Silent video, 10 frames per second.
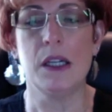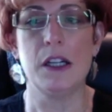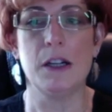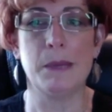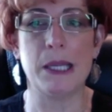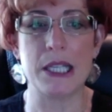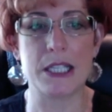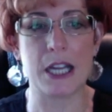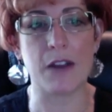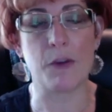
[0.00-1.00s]
And the
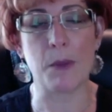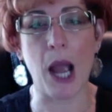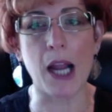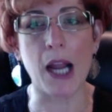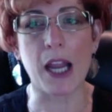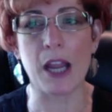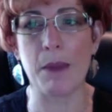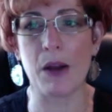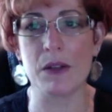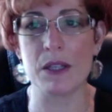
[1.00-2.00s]
state of Vermont came
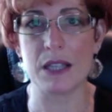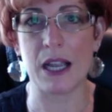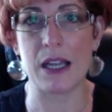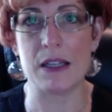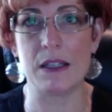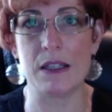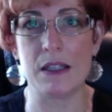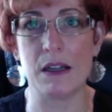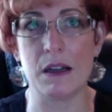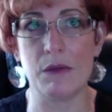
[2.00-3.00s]
out and said
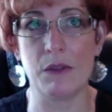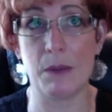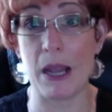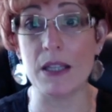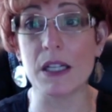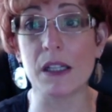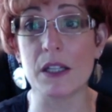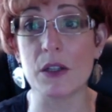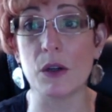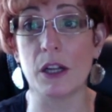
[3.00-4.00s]
they
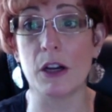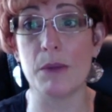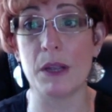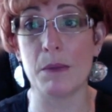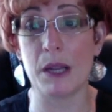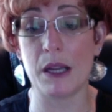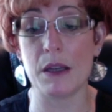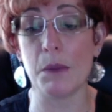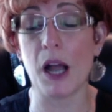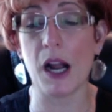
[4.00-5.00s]
basically told
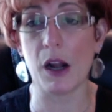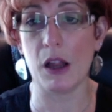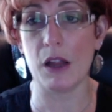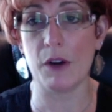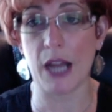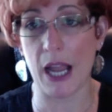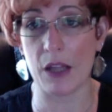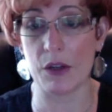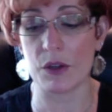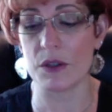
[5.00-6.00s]
Airbnb to block all of our
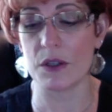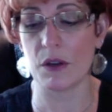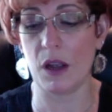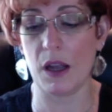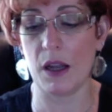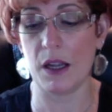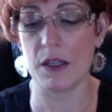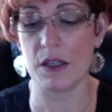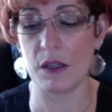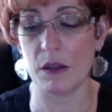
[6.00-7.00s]
calendars
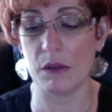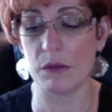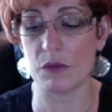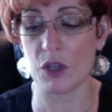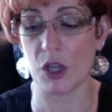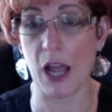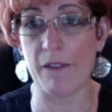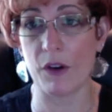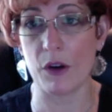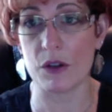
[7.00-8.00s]
until
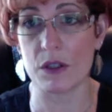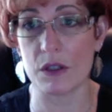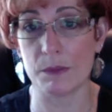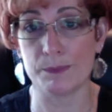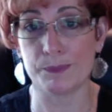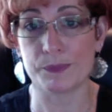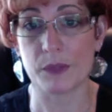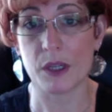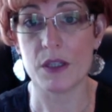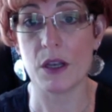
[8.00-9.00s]
July 1st.
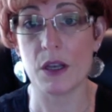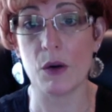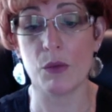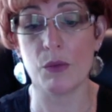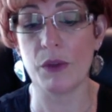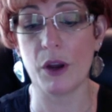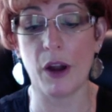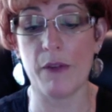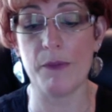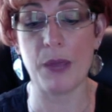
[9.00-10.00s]
So there
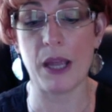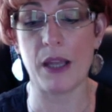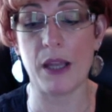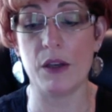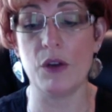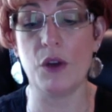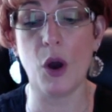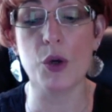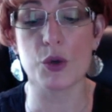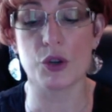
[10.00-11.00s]
have been
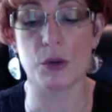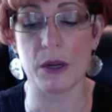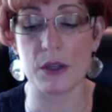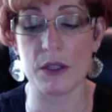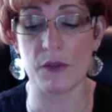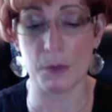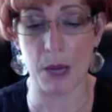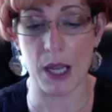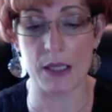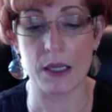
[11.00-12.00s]
no short-term rentals in
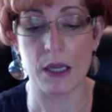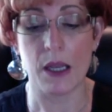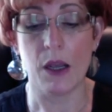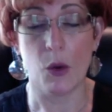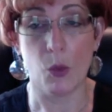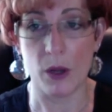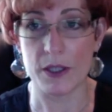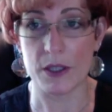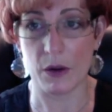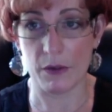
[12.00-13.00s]
Vermont
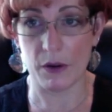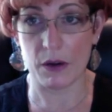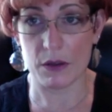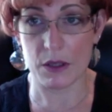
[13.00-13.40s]
whatsoever.